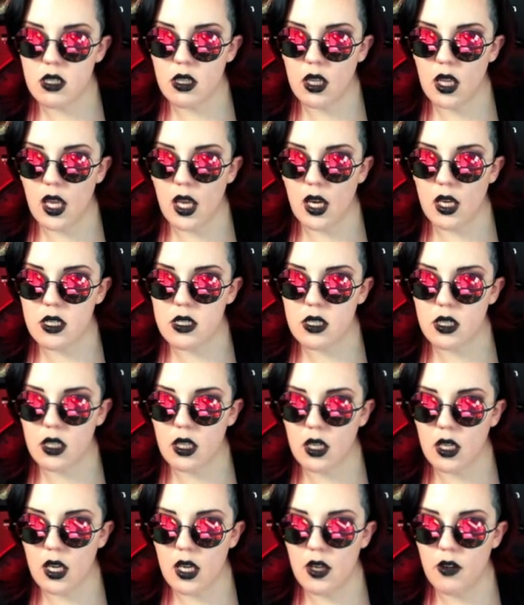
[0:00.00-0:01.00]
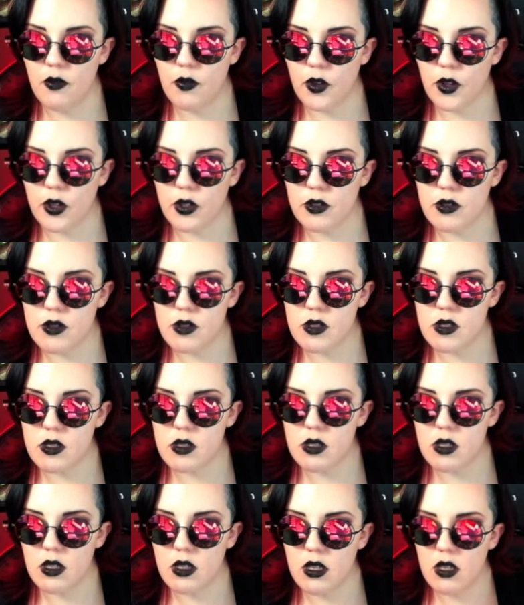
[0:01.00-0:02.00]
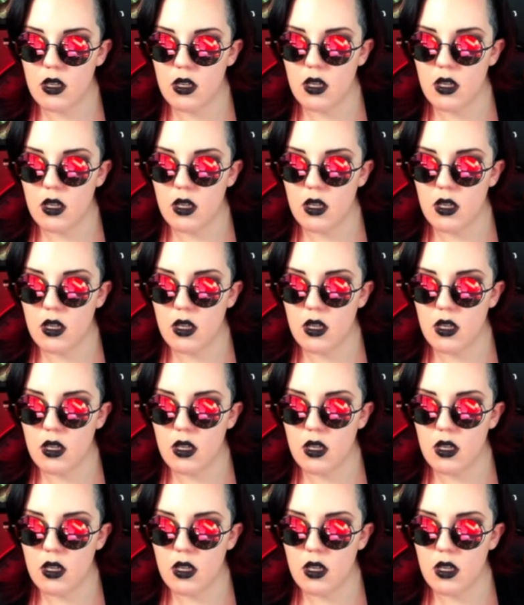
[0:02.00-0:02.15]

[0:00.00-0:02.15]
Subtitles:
select, click inverse,